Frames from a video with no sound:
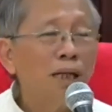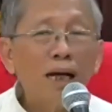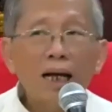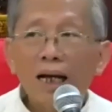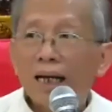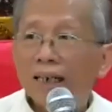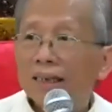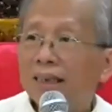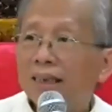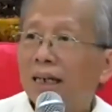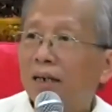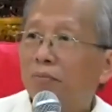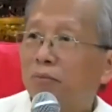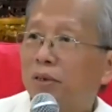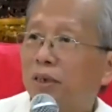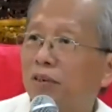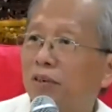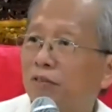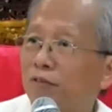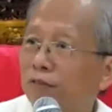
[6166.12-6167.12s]
That
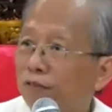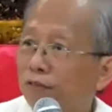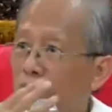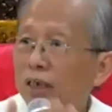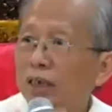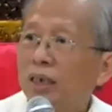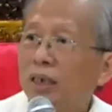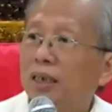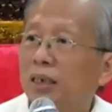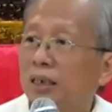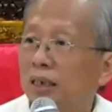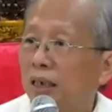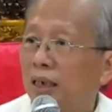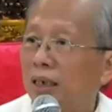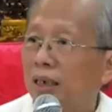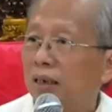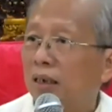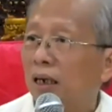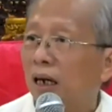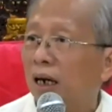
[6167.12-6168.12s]
acceptance free her,
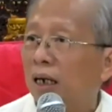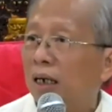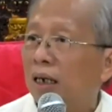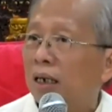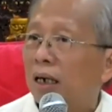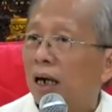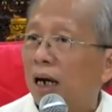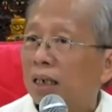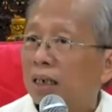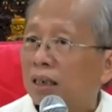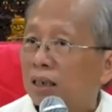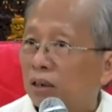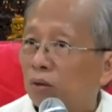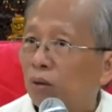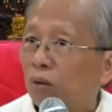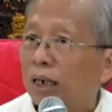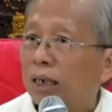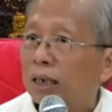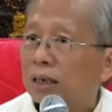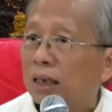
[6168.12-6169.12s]
understand?
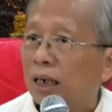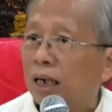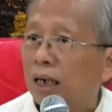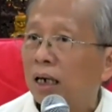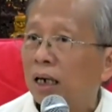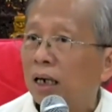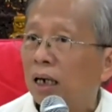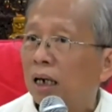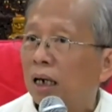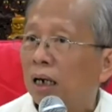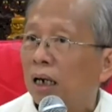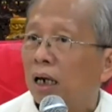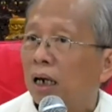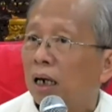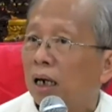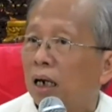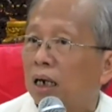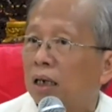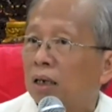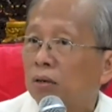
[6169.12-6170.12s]
Otherwise,
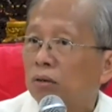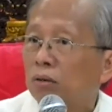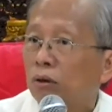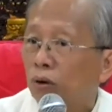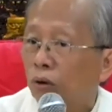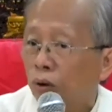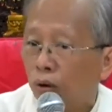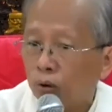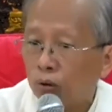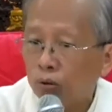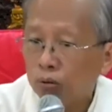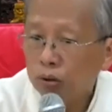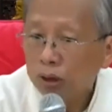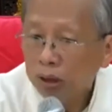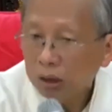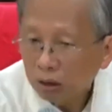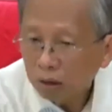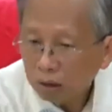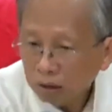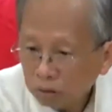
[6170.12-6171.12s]
you
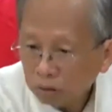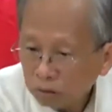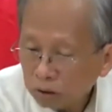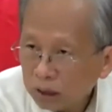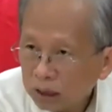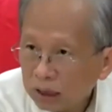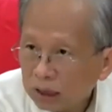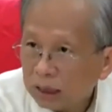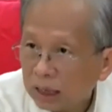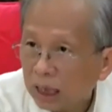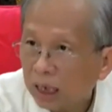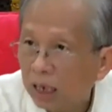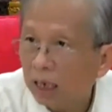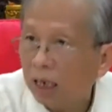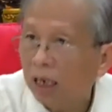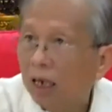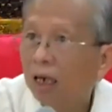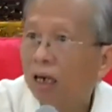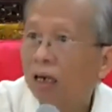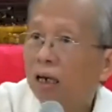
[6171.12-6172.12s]
holding on to this
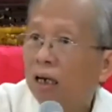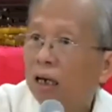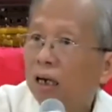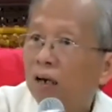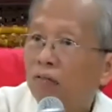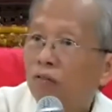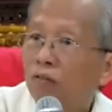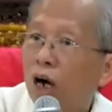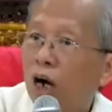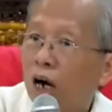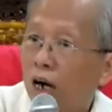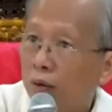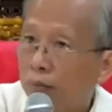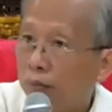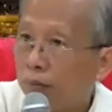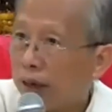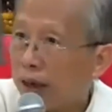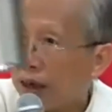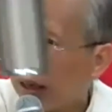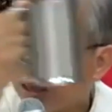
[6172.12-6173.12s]
for how
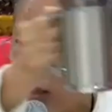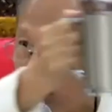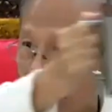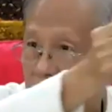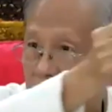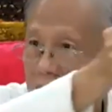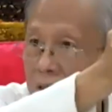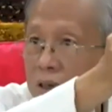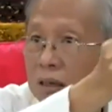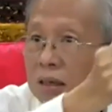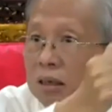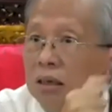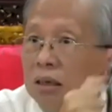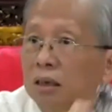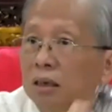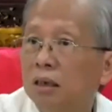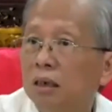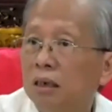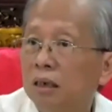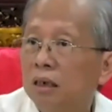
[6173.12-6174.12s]
many years?
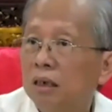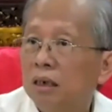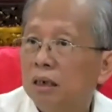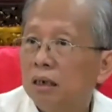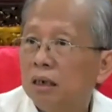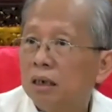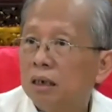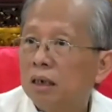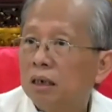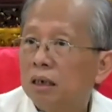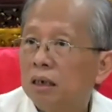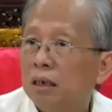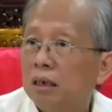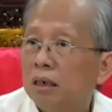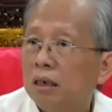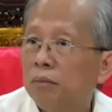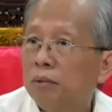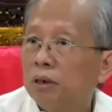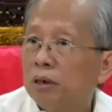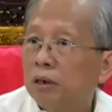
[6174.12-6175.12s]

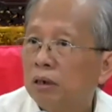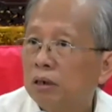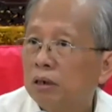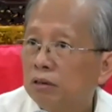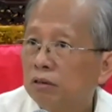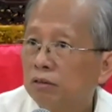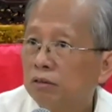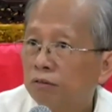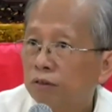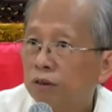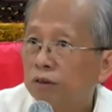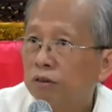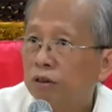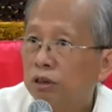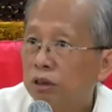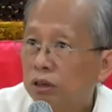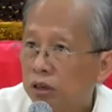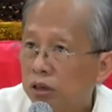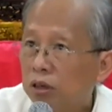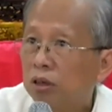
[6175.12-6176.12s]
Because you
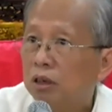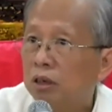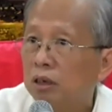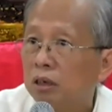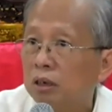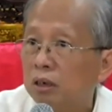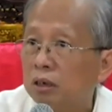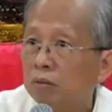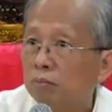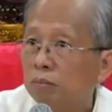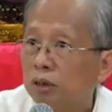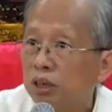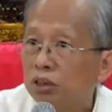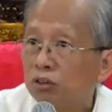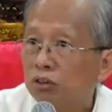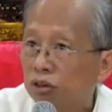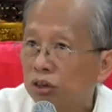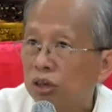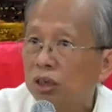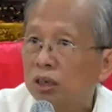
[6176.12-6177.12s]
feel cheated,
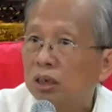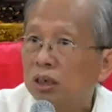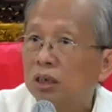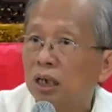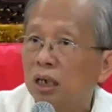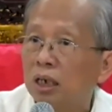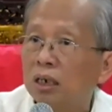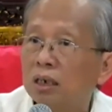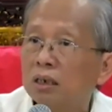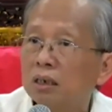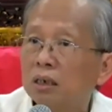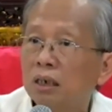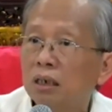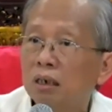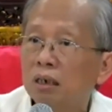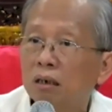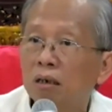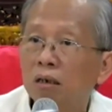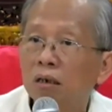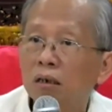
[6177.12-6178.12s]
mistreated,
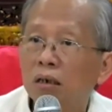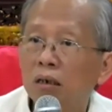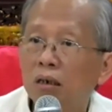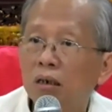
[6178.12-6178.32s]
understand?